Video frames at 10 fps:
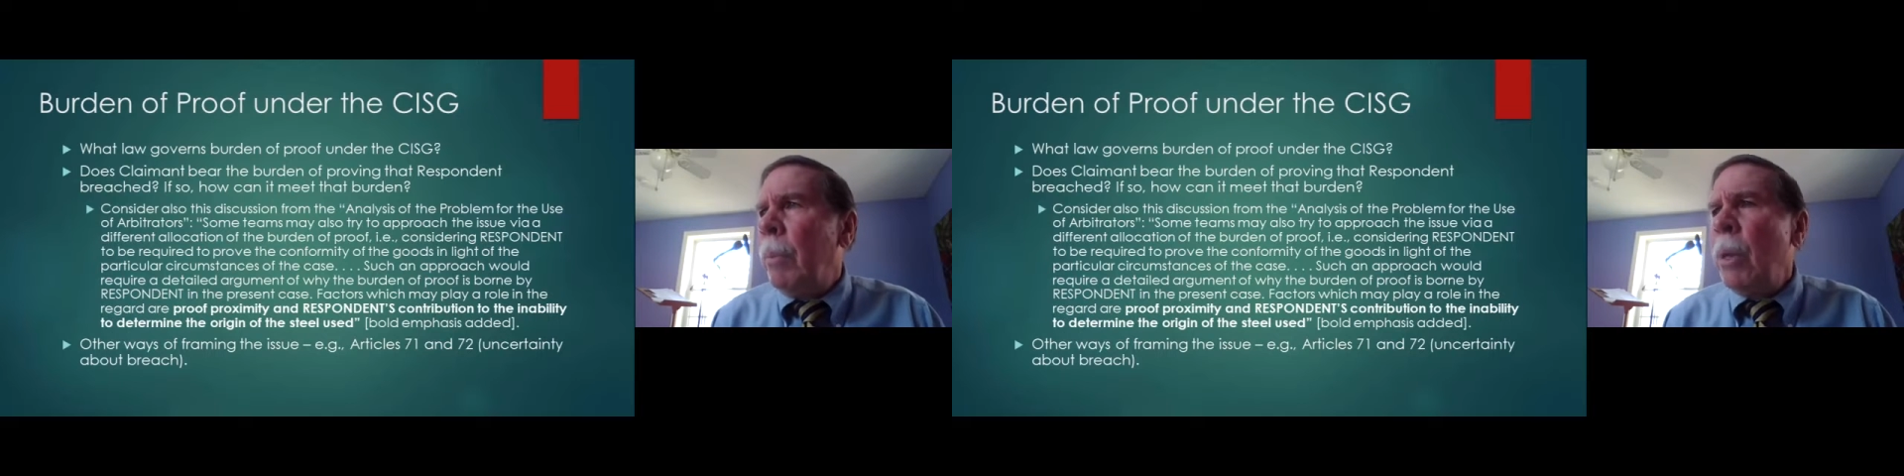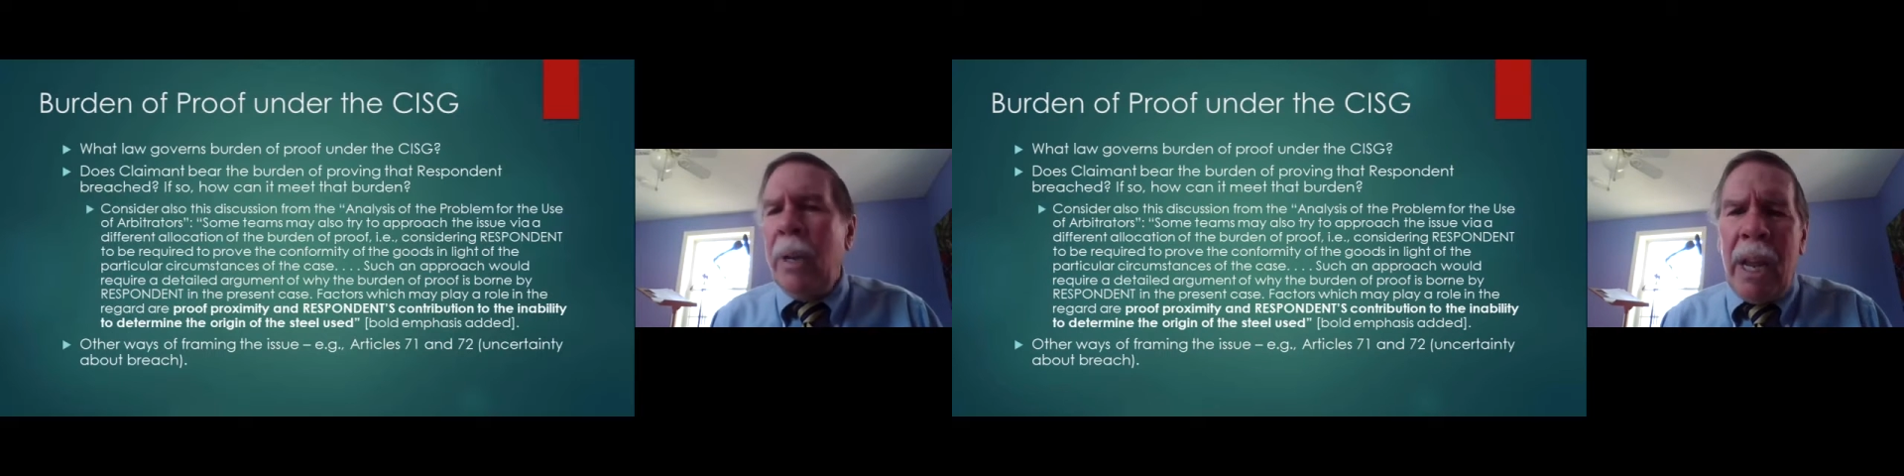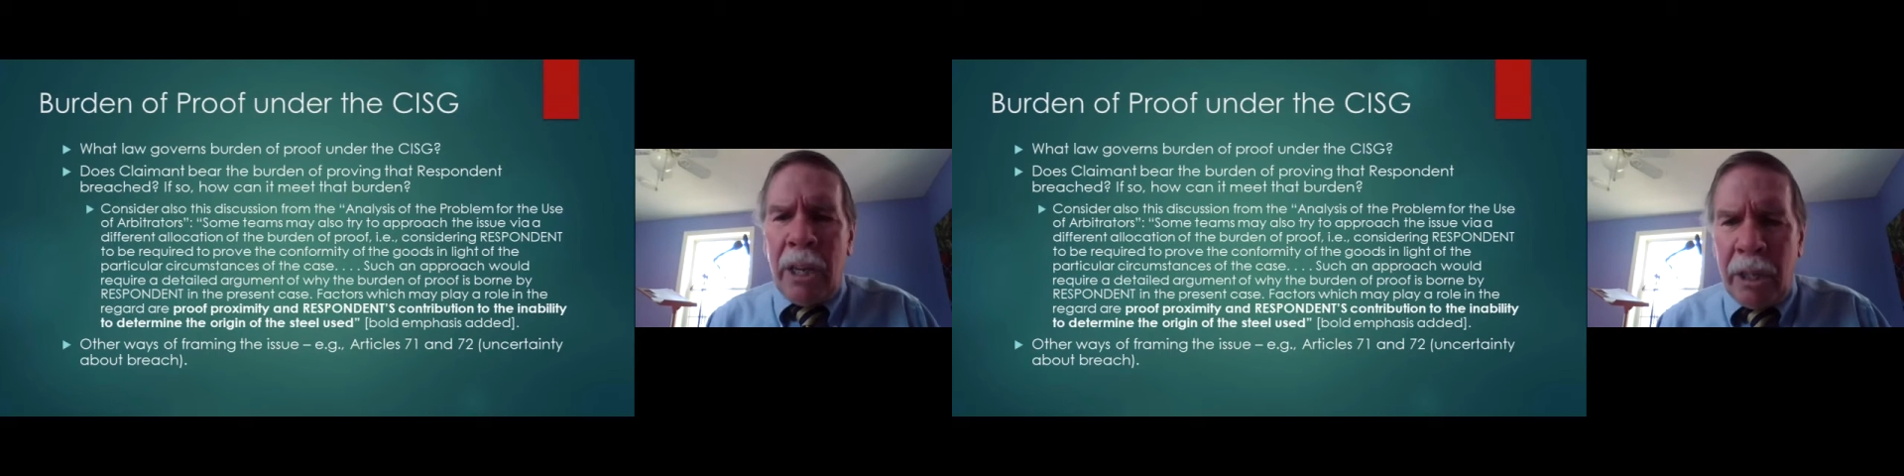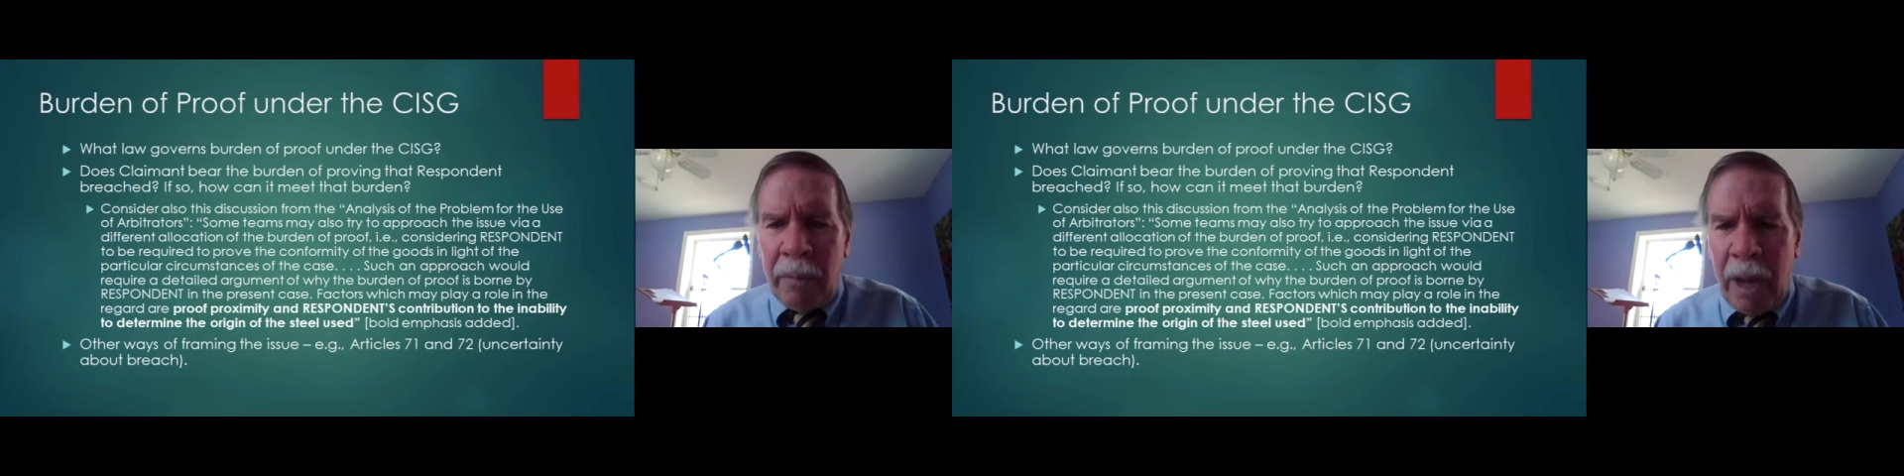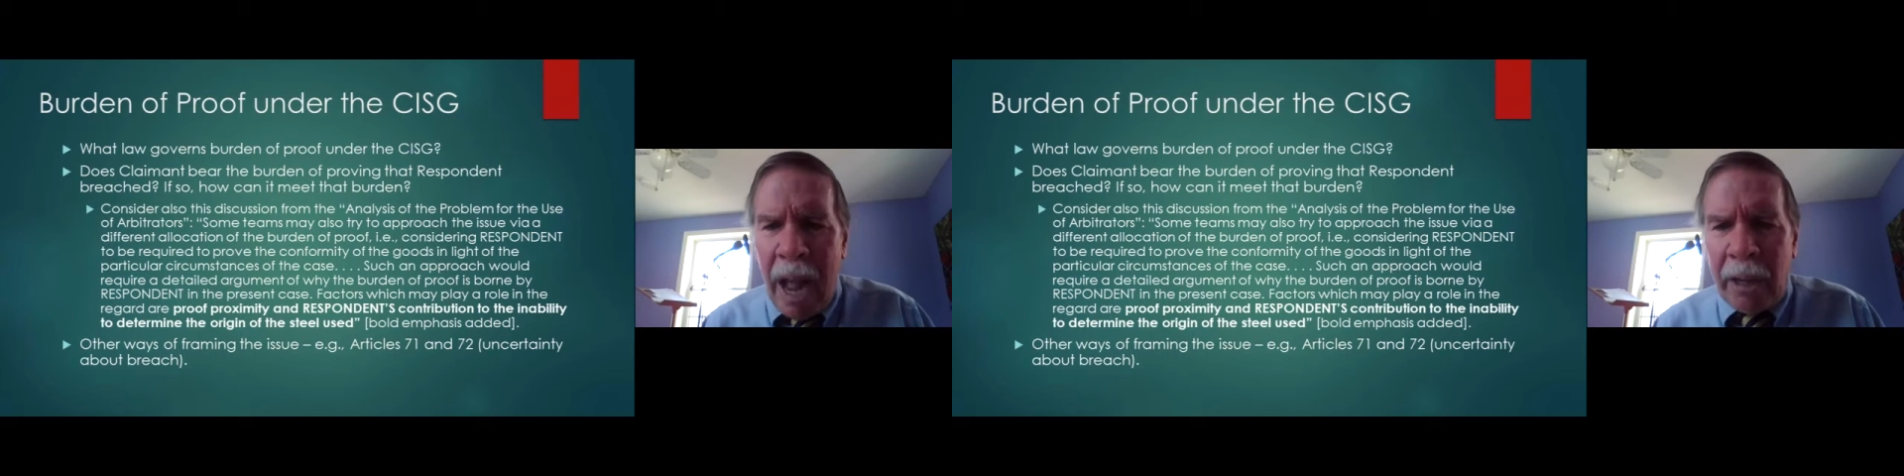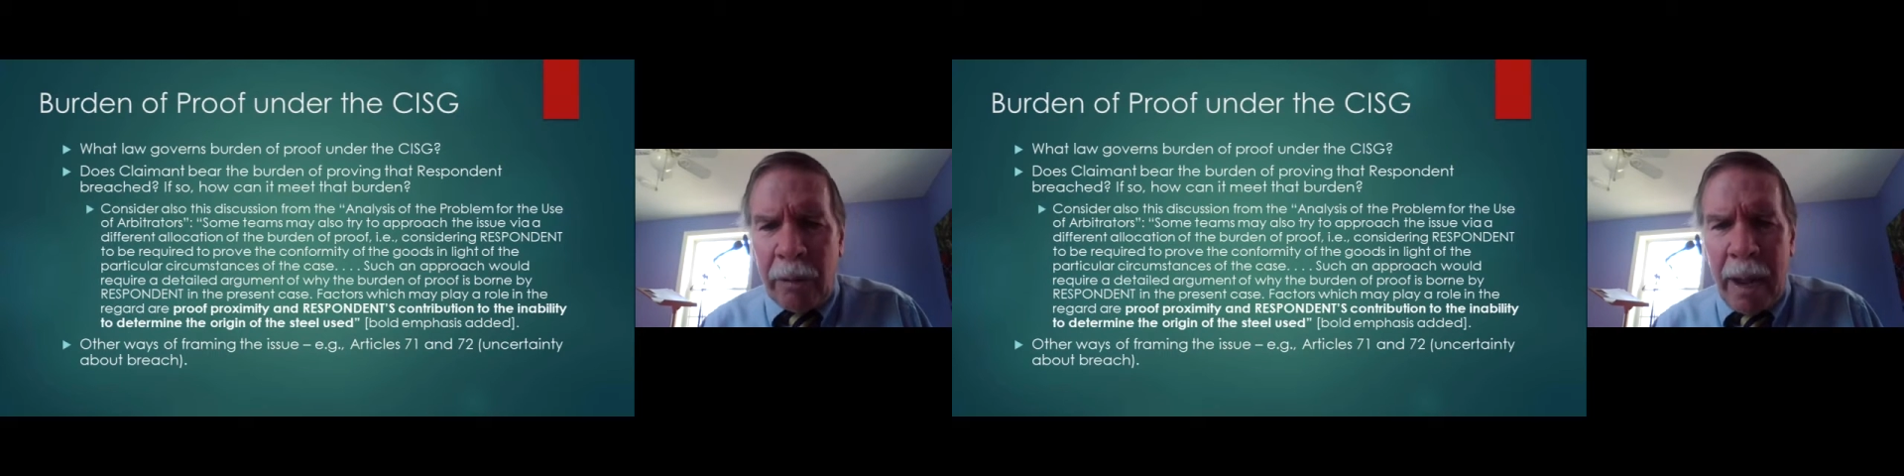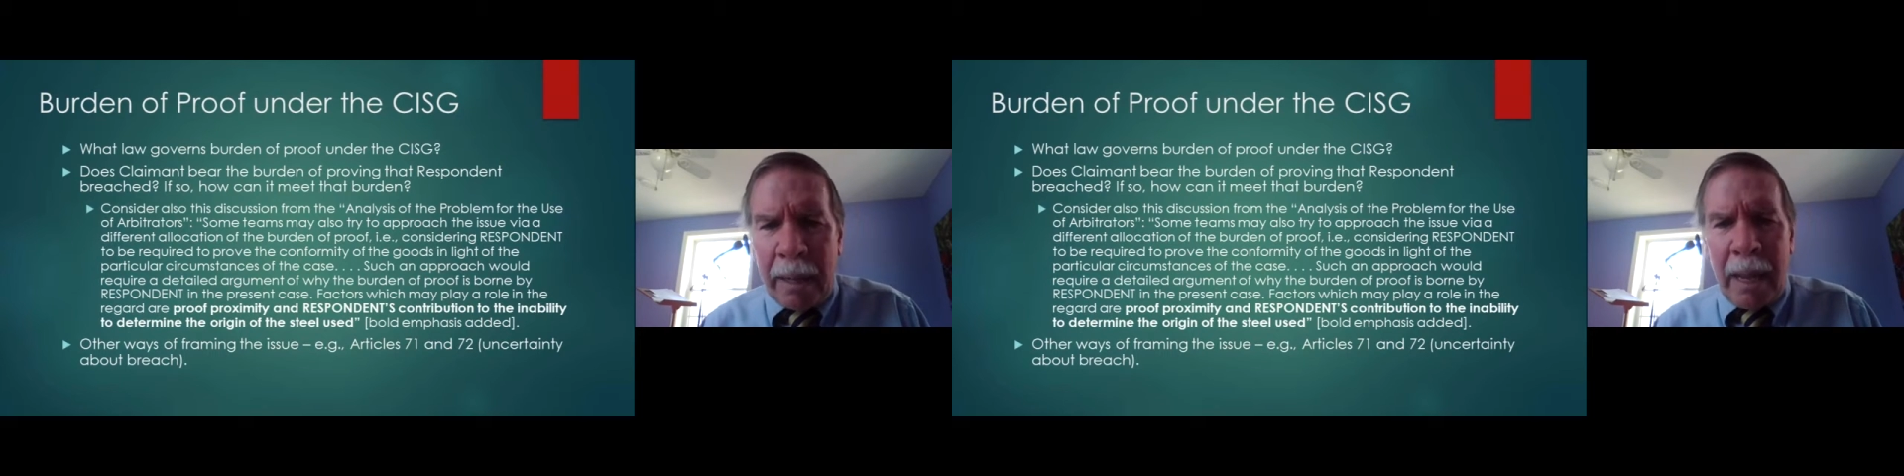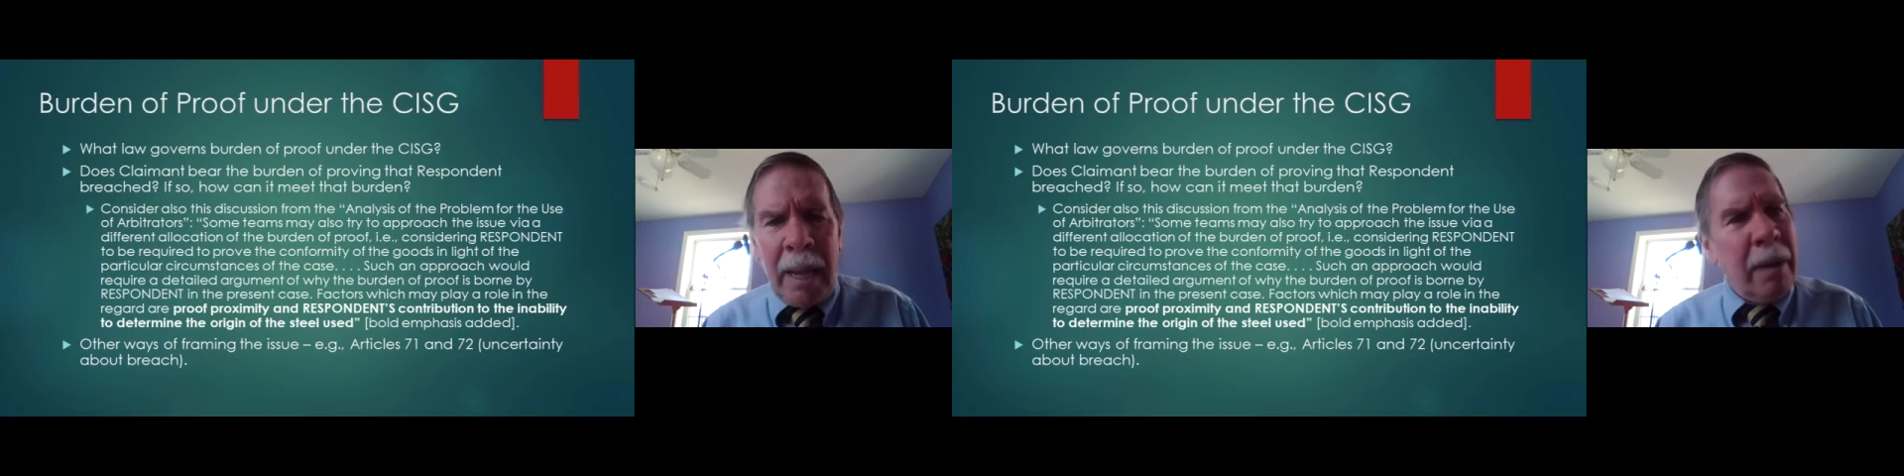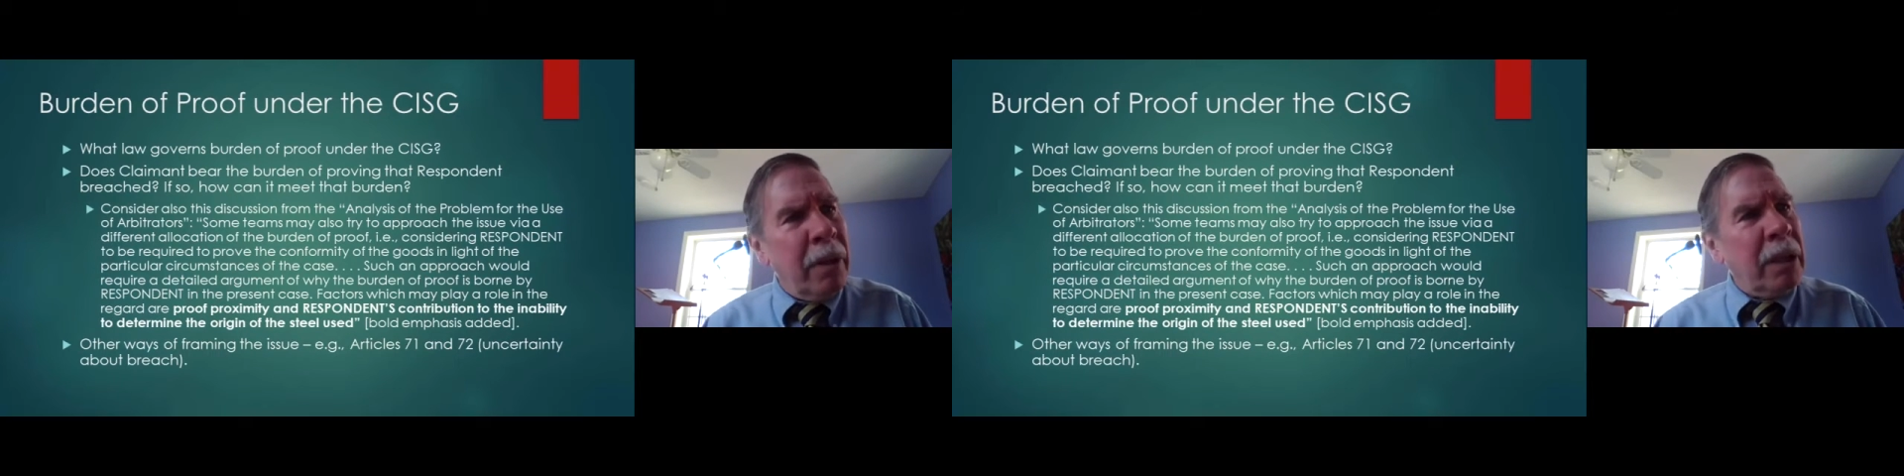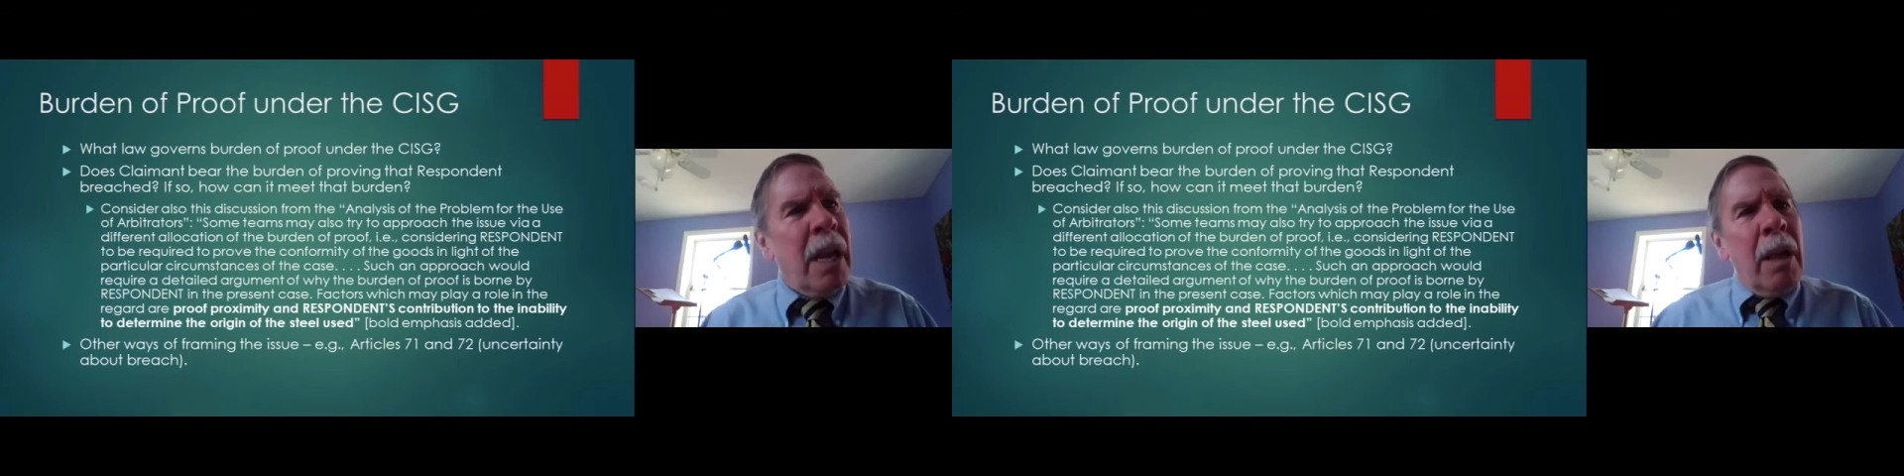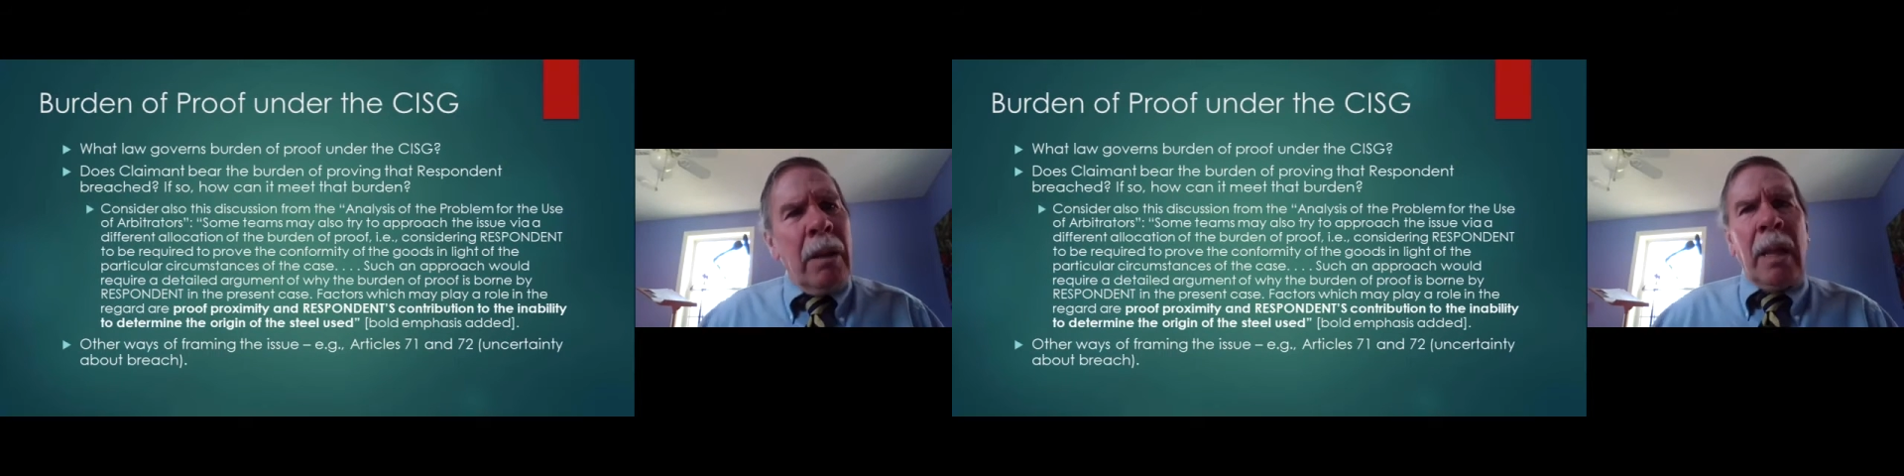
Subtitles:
repudiation of contract, that kind of thing,